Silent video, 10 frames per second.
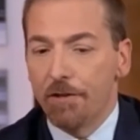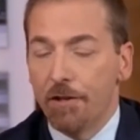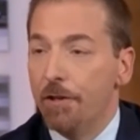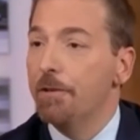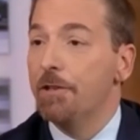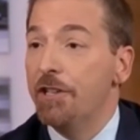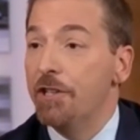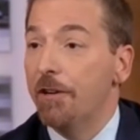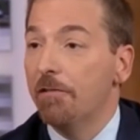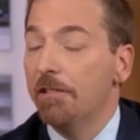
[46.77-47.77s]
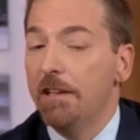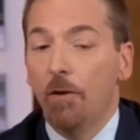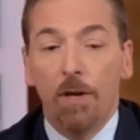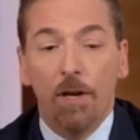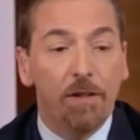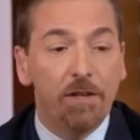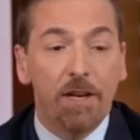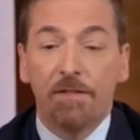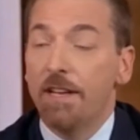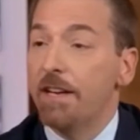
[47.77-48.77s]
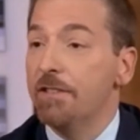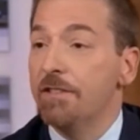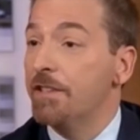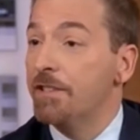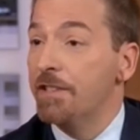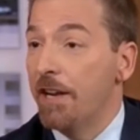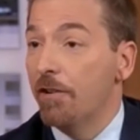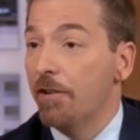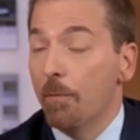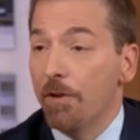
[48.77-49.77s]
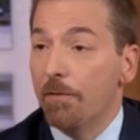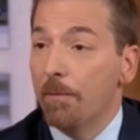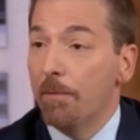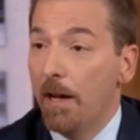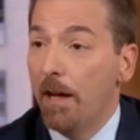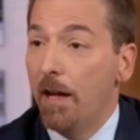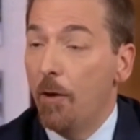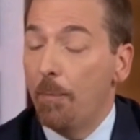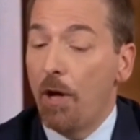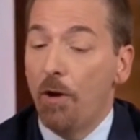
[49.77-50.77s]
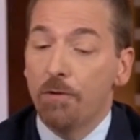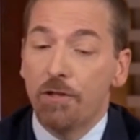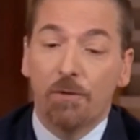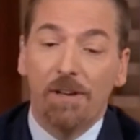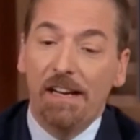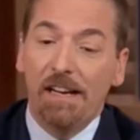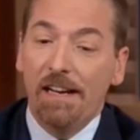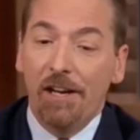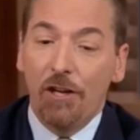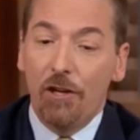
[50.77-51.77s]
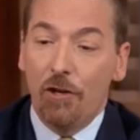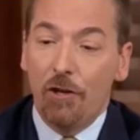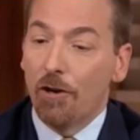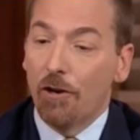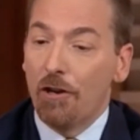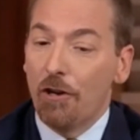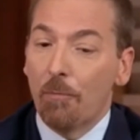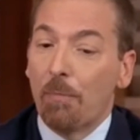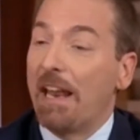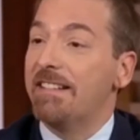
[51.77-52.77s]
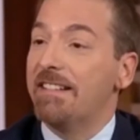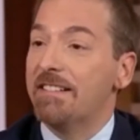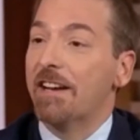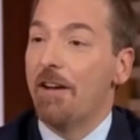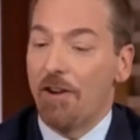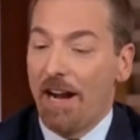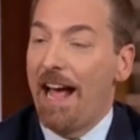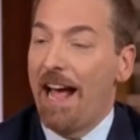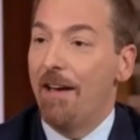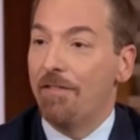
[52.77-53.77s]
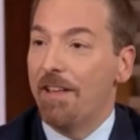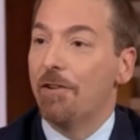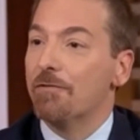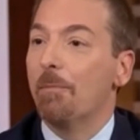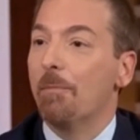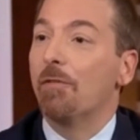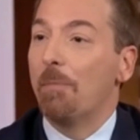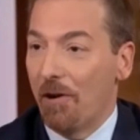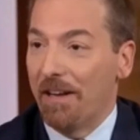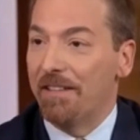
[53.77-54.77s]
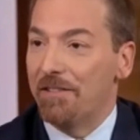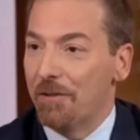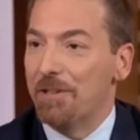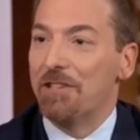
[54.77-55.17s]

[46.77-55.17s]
There's a new attorney general. We know that Jeff Sessions, as a senator, was opposed to it. You're blessed as a governor to have senators from both parties. That's